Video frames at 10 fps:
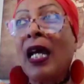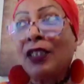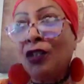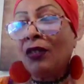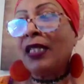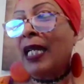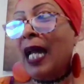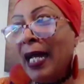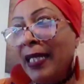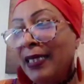I took
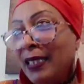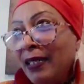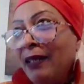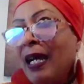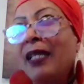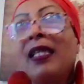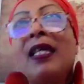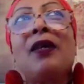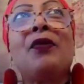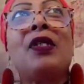that idea, I
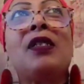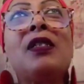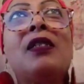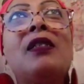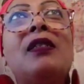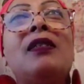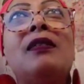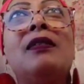think it was